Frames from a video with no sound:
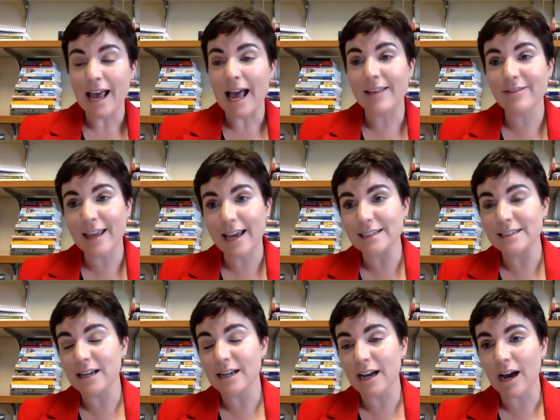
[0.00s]
And
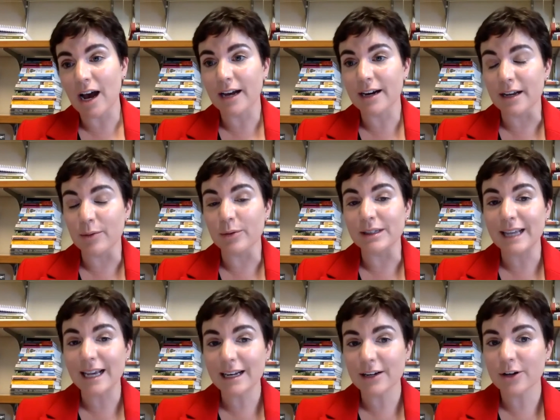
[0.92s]
then, uh, on a
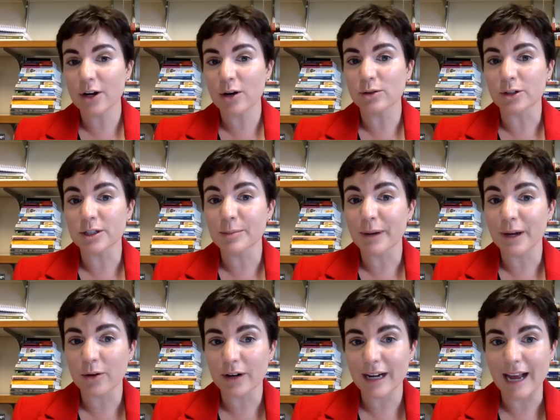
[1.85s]
related note, Lourdes
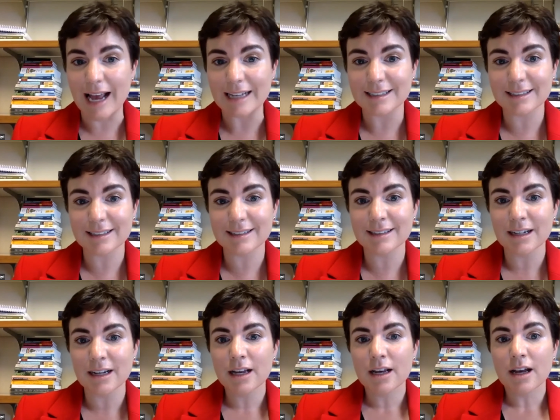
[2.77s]
Peroni asks,
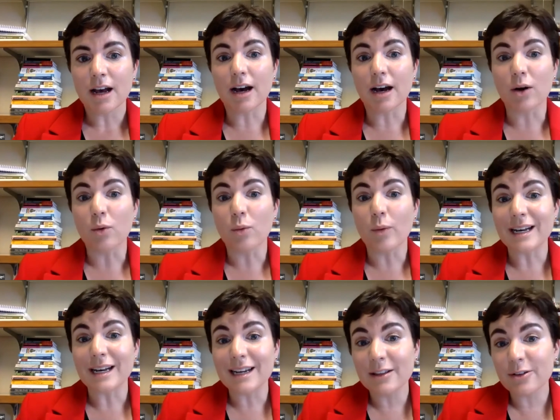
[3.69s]
uh,
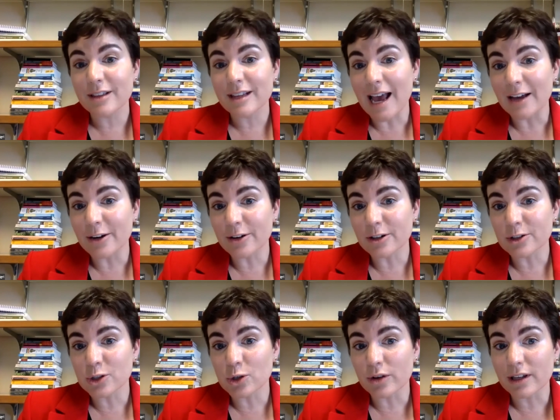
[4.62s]
when neither the
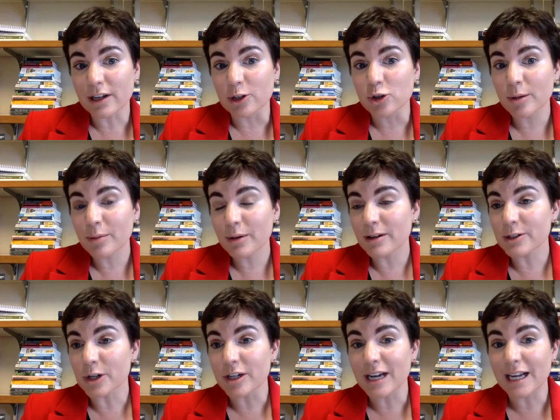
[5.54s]
editors nor the
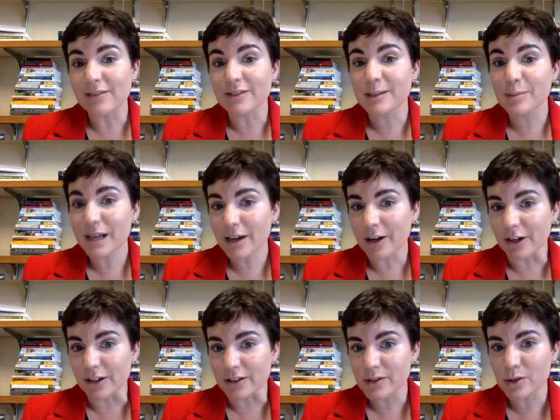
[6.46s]
contributors are native
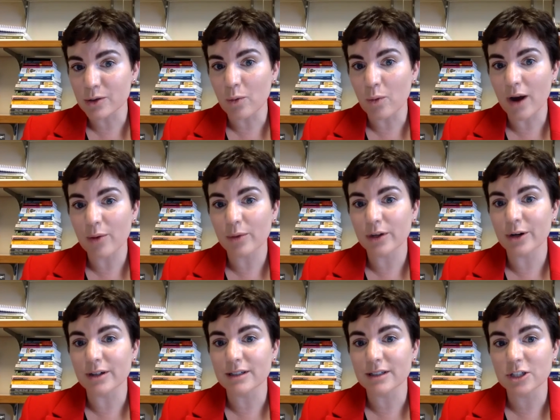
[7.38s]
speakers, what would
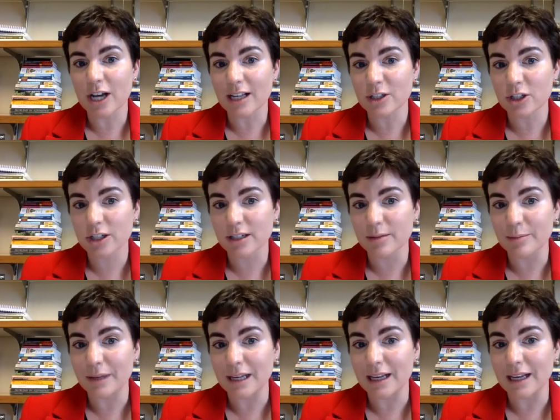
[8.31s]
your
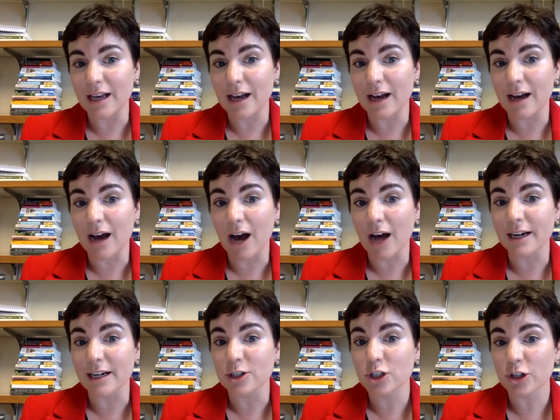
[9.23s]
suggestion be uh, on
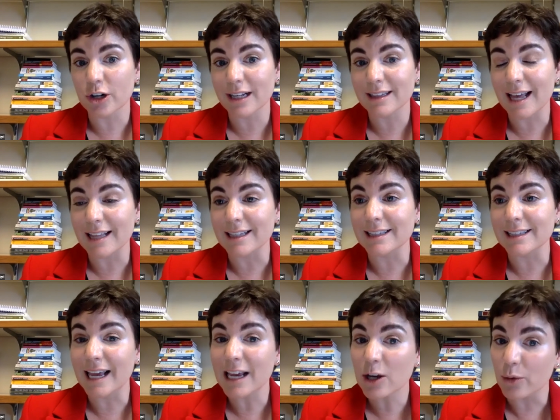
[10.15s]
ensuring that the
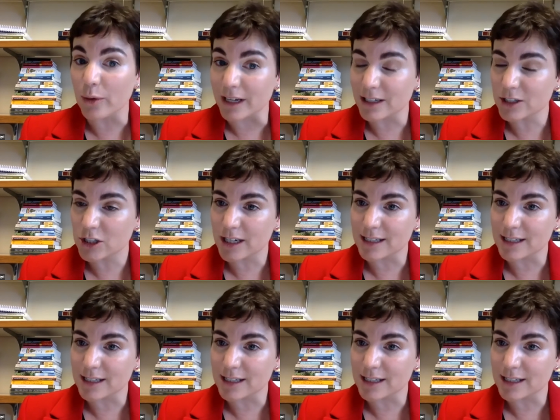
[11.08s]
language